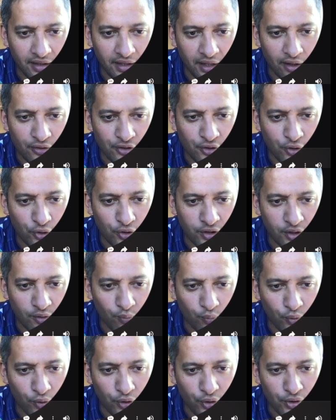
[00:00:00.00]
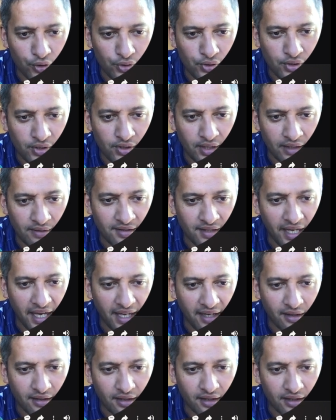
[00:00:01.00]
allow certain words, and
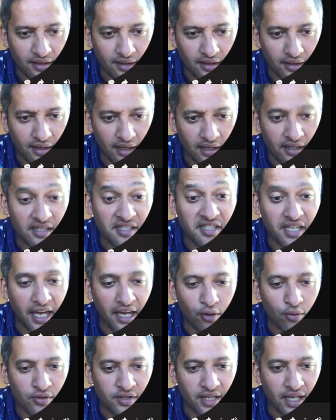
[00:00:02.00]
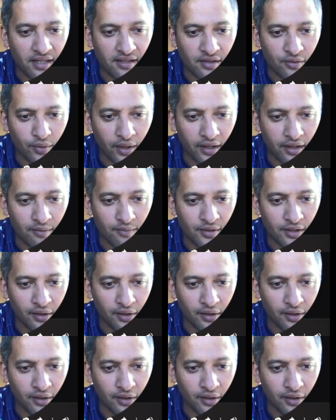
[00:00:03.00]
skank or skanks is one of them.